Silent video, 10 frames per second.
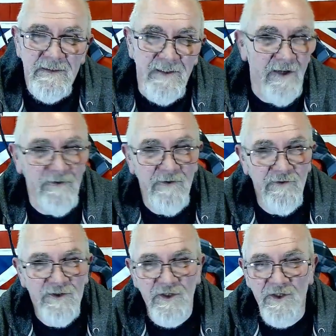and the
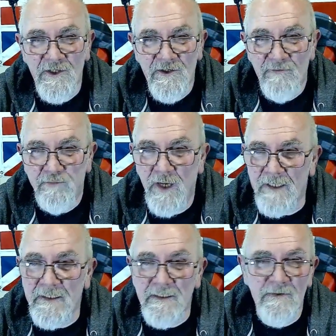return of
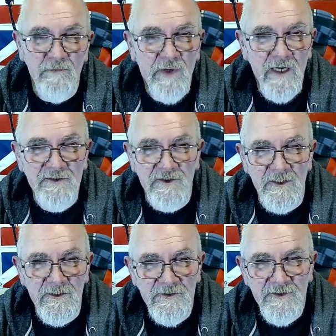plague and
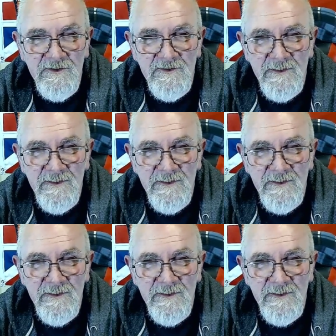pestilence?